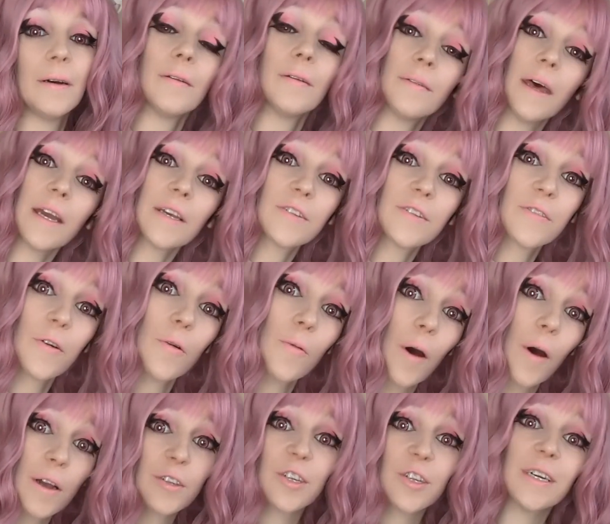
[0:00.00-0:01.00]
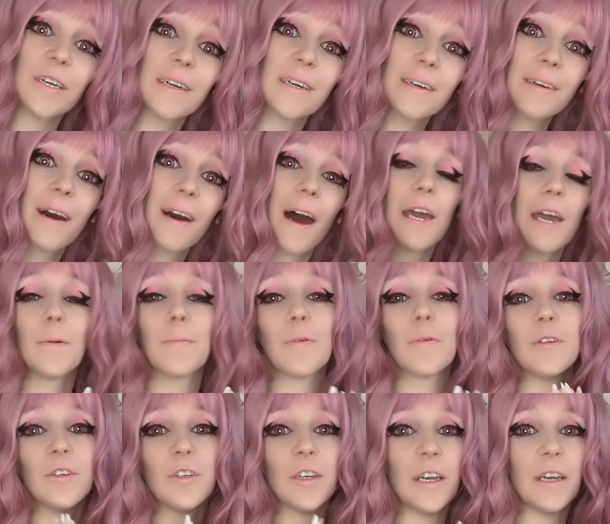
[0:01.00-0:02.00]
thanks for watching. I
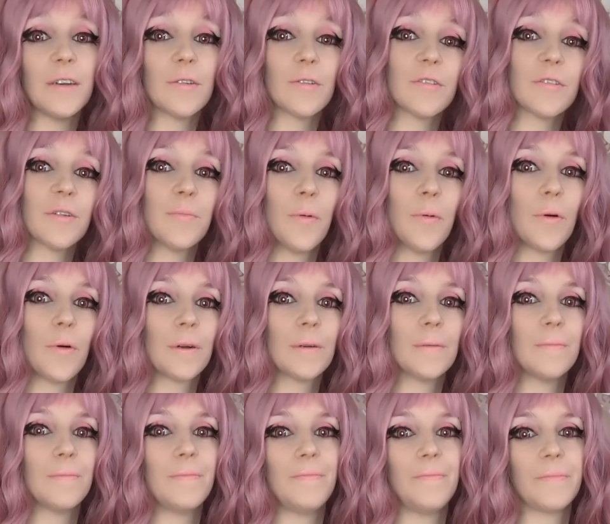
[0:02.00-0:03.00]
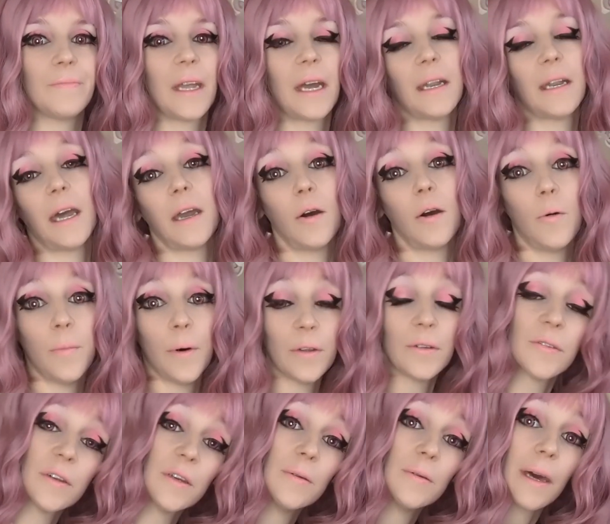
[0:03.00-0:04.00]
appreciate your support, and I hope I'll
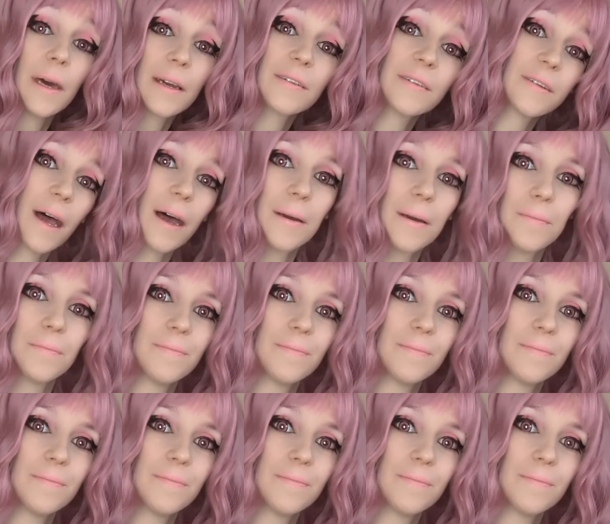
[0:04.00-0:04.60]
see you next time.